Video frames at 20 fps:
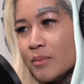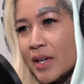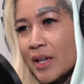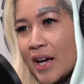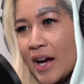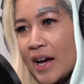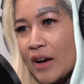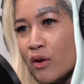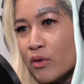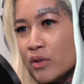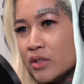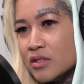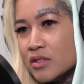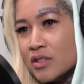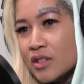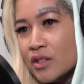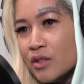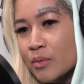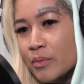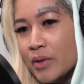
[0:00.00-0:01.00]
Like I always
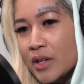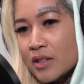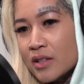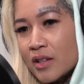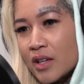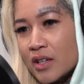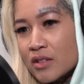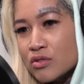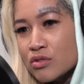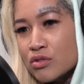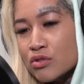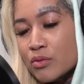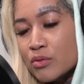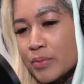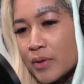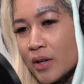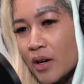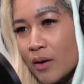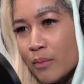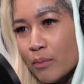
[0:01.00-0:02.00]
see you being like
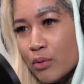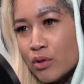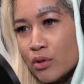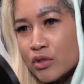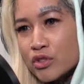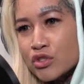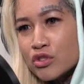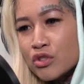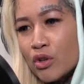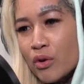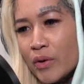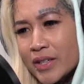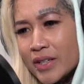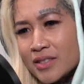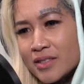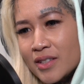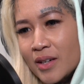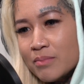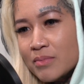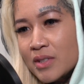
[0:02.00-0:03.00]
super humble, so
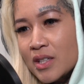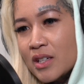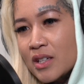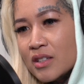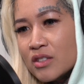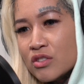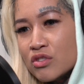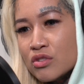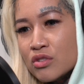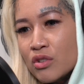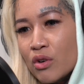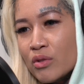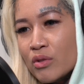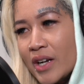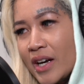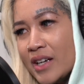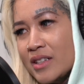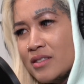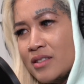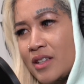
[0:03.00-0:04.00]
accepting, so
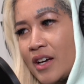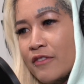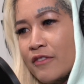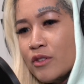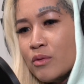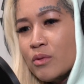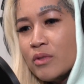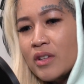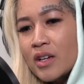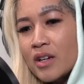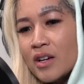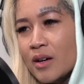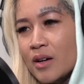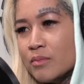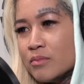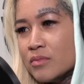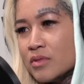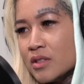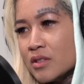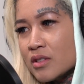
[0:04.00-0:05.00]
nice to everyone that
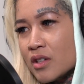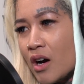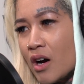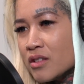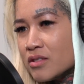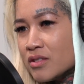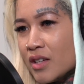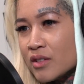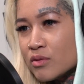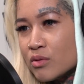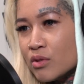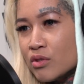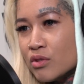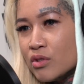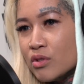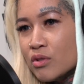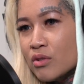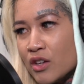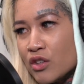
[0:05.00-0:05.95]
comes in contact with you.